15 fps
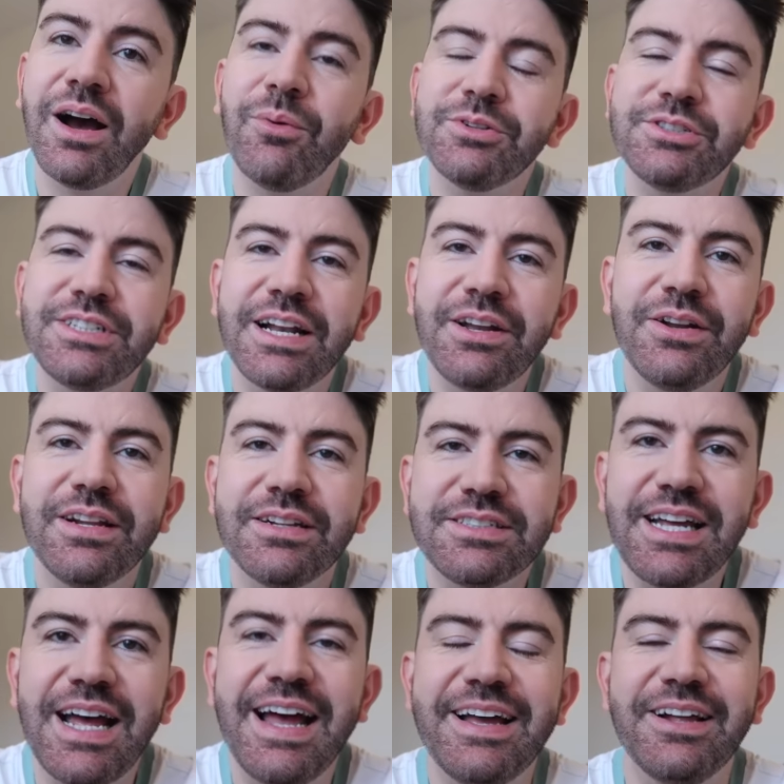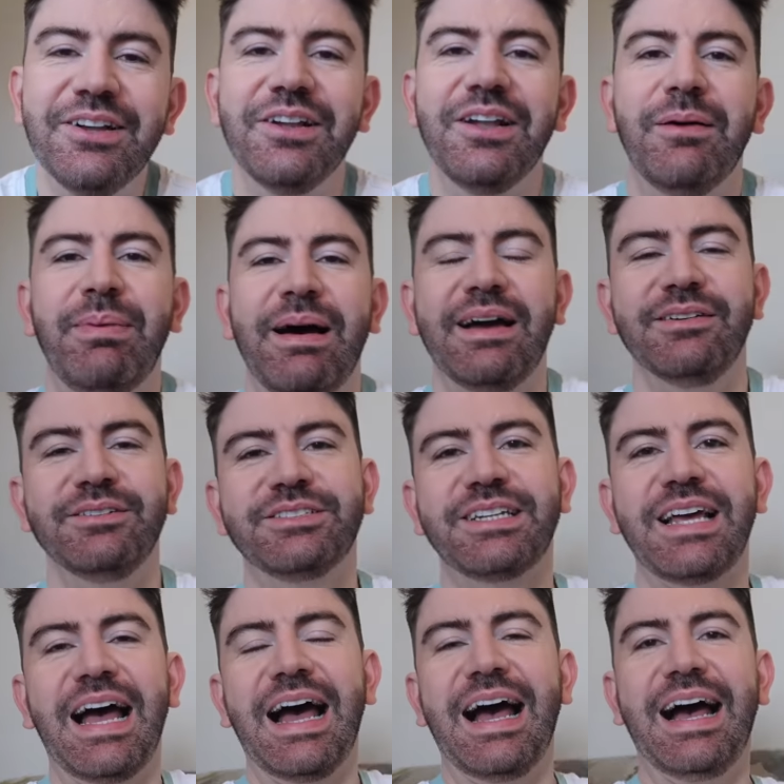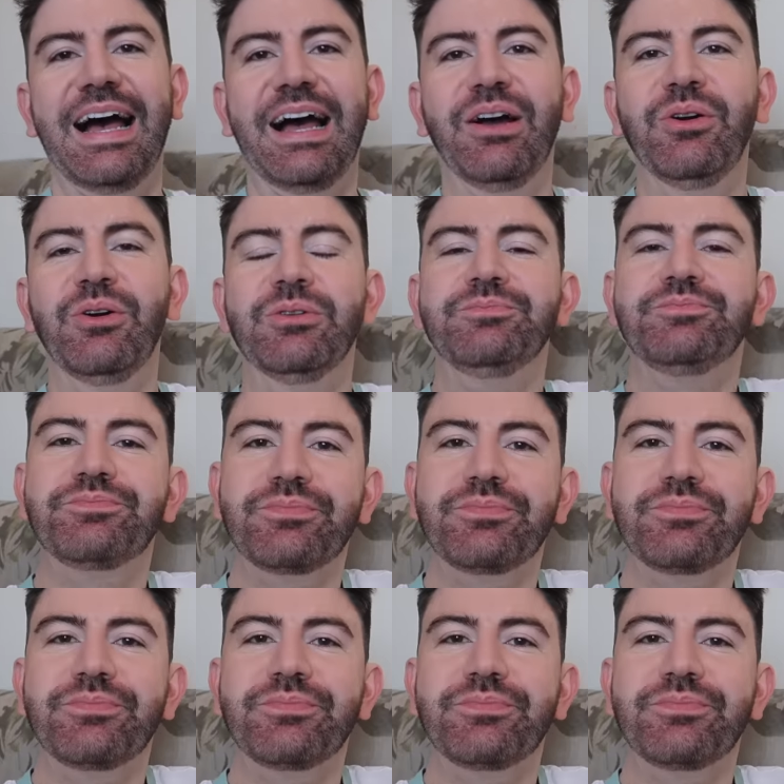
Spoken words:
I want to tell you a little tale about how